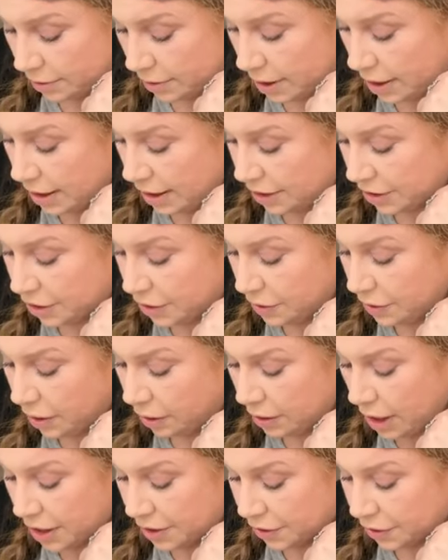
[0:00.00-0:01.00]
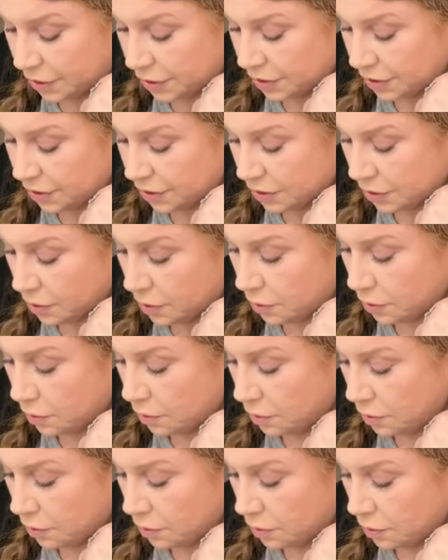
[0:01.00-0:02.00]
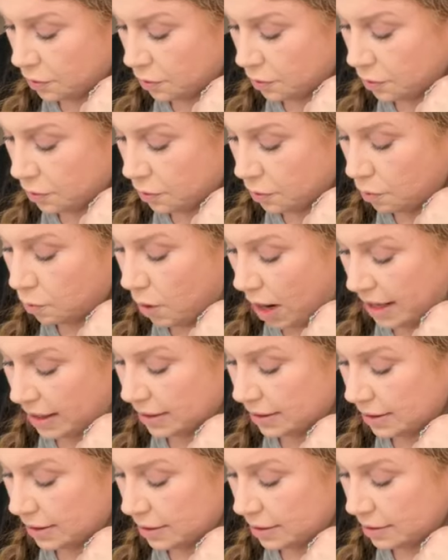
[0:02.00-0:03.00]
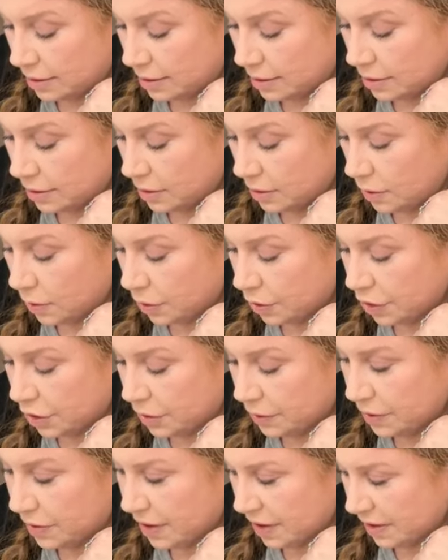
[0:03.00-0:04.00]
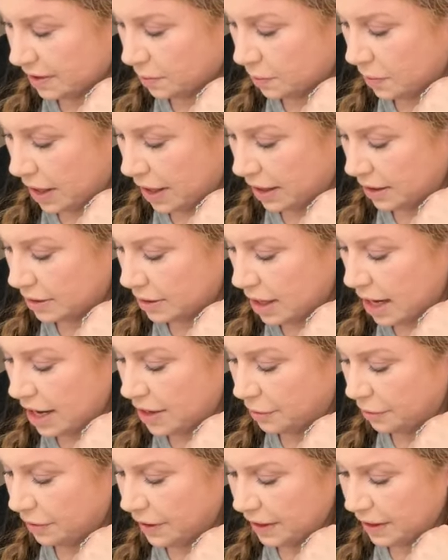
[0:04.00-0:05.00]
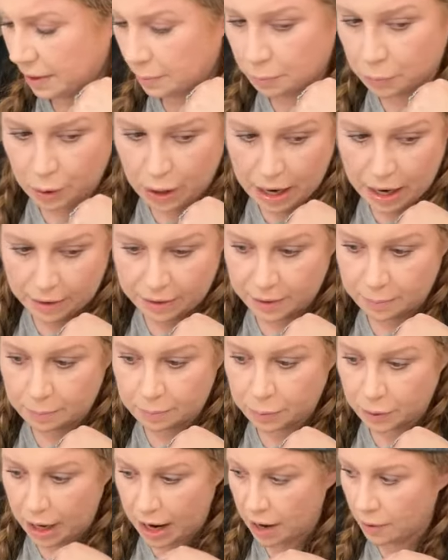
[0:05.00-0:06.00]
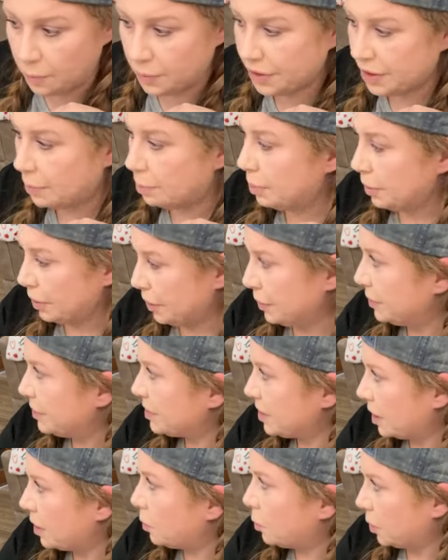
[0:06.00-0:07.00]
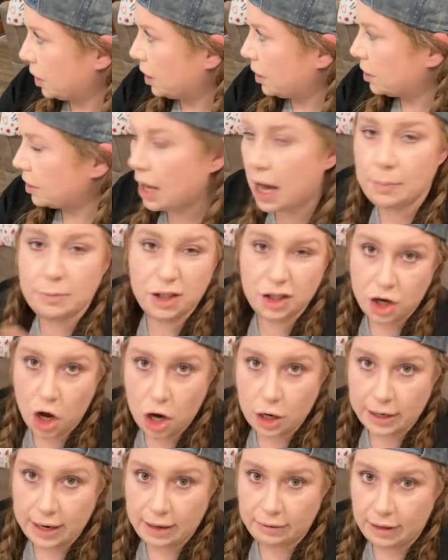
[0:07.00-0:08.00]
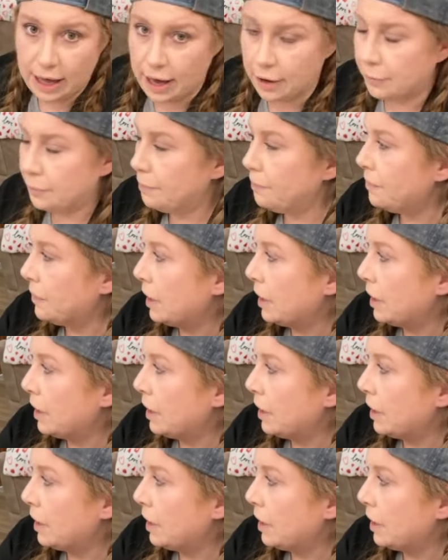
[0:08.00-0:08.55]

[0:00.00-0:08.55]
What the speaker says: and I do the letters white or do this white. I don't think the brown with the blue is going to work. I'm just talking out loud.